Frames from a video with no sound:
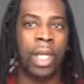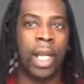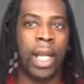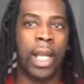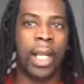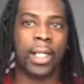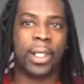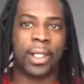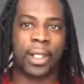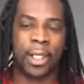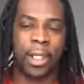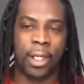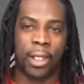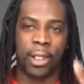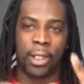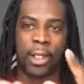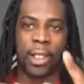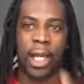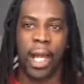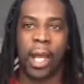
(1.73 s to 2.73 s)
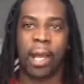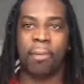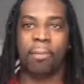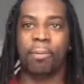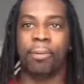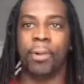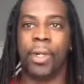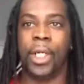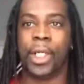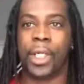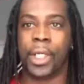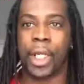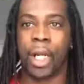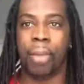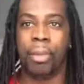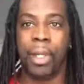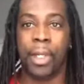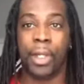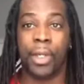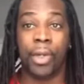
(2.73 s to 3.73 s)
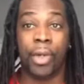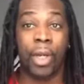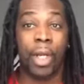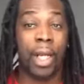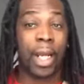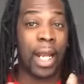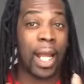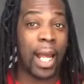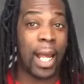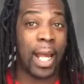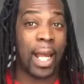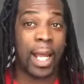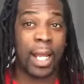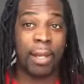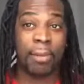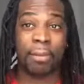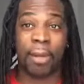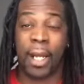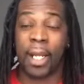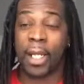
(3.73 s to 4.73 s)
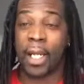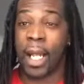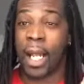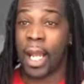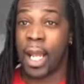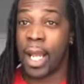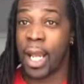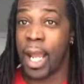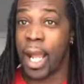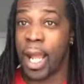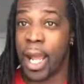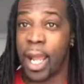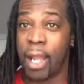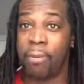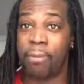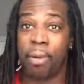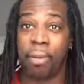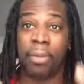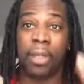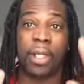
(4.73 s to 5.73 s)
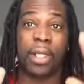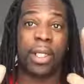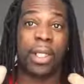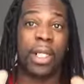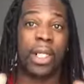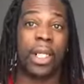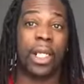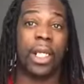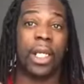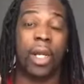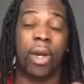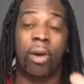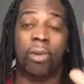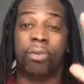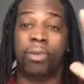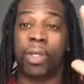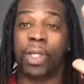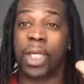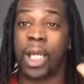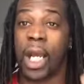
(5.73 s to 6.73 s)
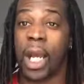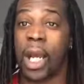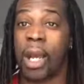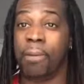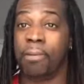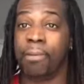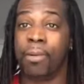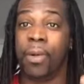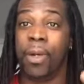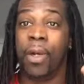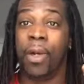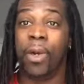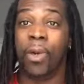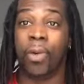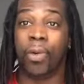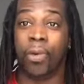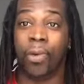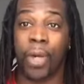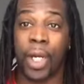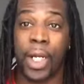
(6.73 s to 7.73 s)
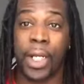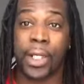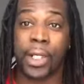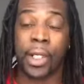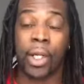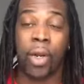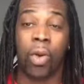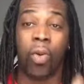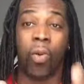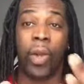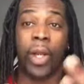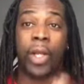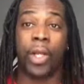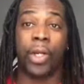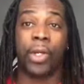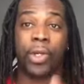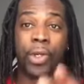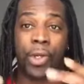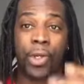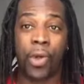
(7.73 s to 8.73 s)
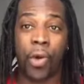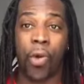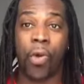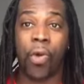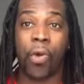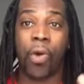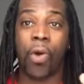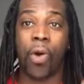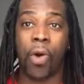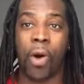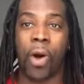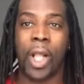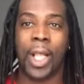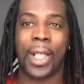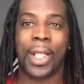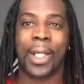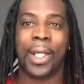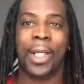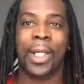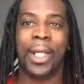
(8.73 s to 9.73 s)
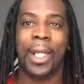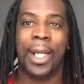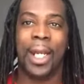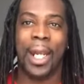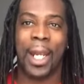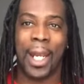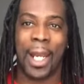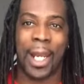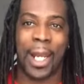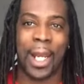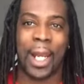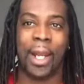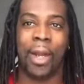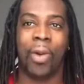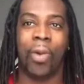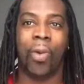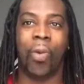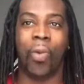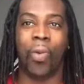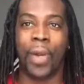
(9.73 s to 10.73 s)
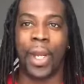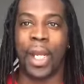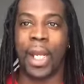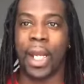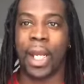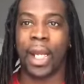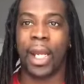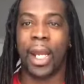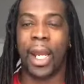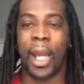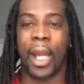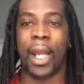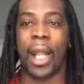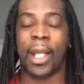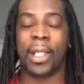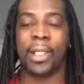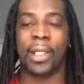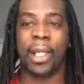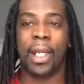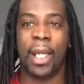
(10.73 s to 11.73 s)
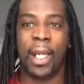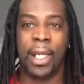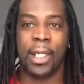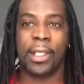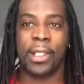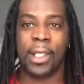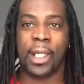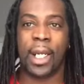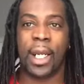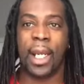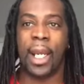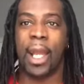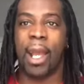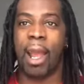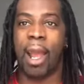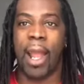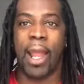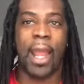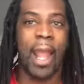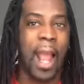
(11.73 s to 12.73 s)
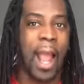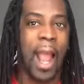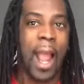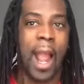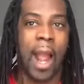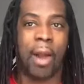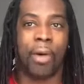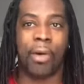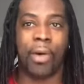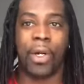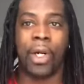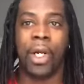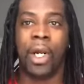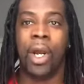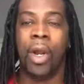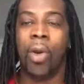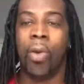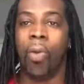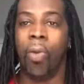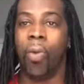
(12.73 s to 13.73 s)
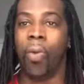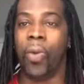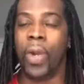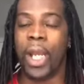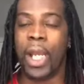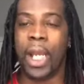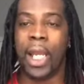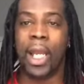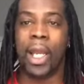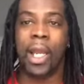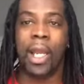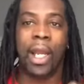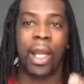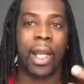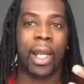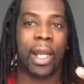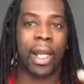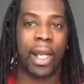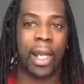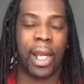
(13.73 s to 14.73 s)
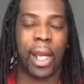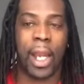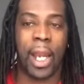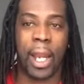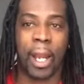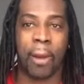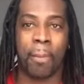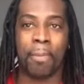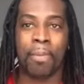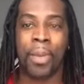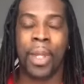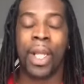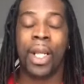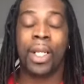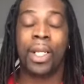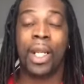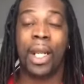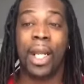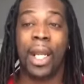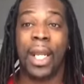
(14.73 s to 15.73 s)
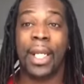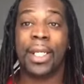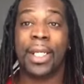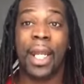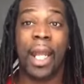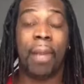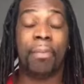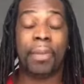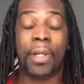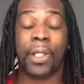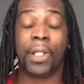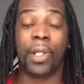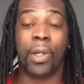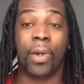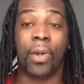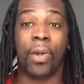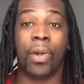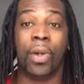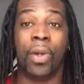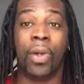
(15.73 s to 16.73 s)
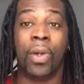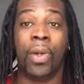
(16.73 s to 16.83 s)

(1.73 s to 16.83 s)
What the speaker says: It's Job Reach coming to you live from the city of Job Reach with the show called Here We Care. That's HAIR We Care. Today's episode,